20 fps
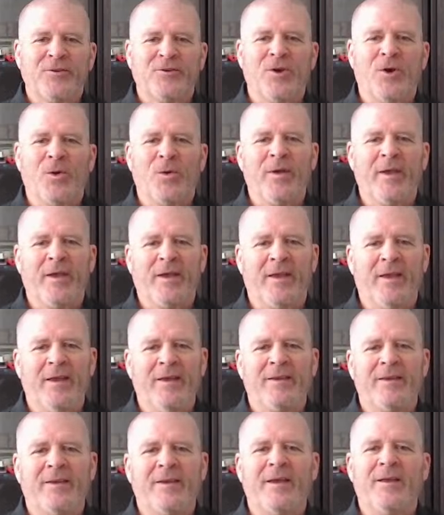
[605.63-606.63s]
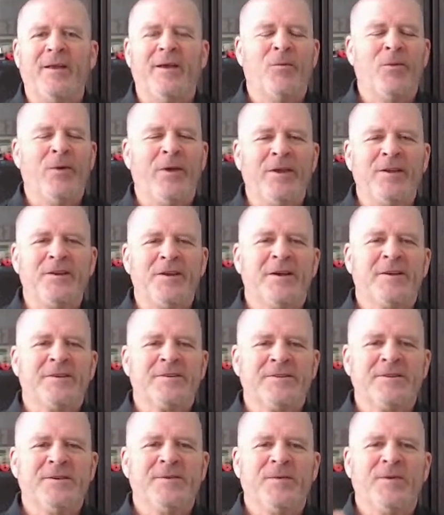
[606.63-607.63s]
So it really
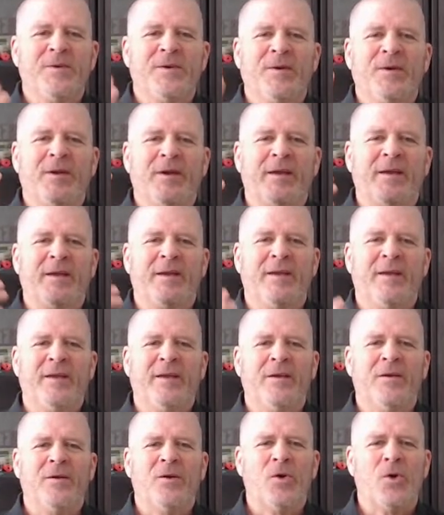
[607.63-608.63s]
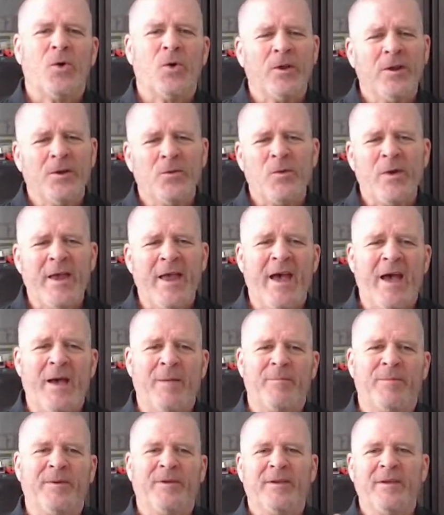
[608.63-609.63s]
does early
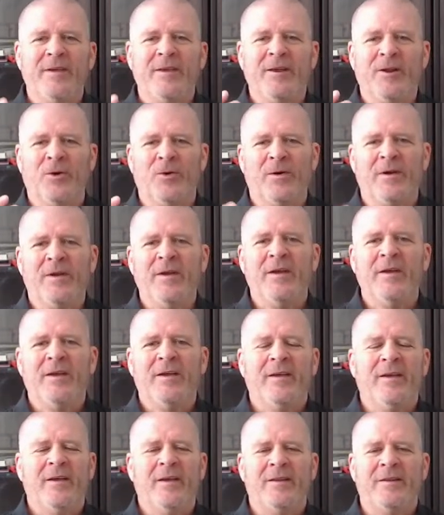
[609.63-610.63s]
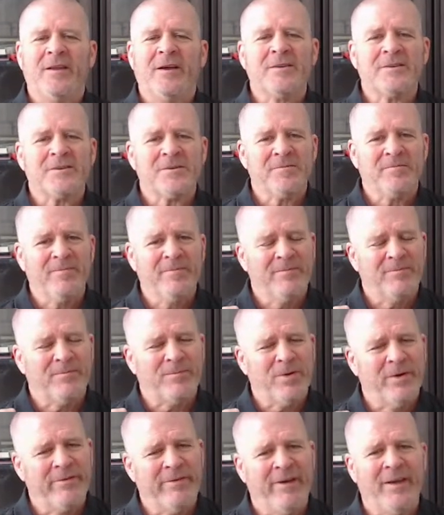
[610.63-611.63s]
rehab. It does
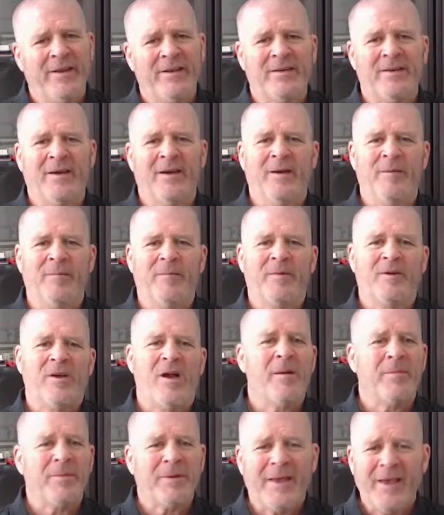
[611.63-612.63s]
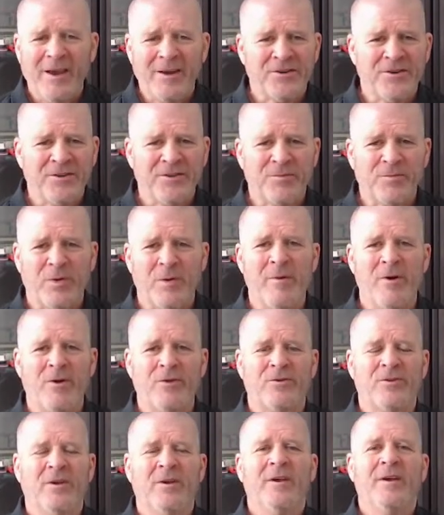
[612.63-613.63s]
prevent complications,
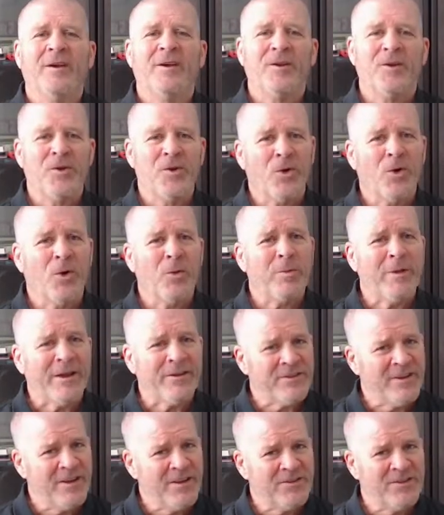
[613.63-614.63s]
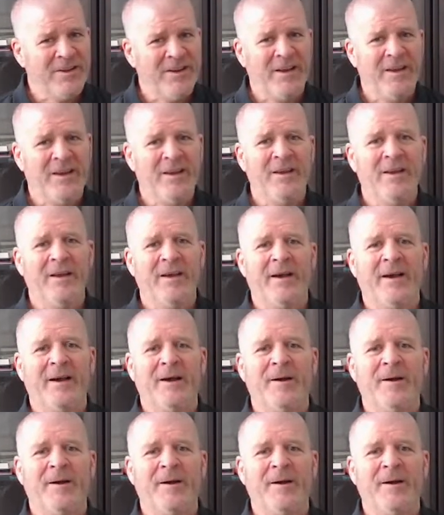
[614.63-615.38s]
promotes neuroplasticity.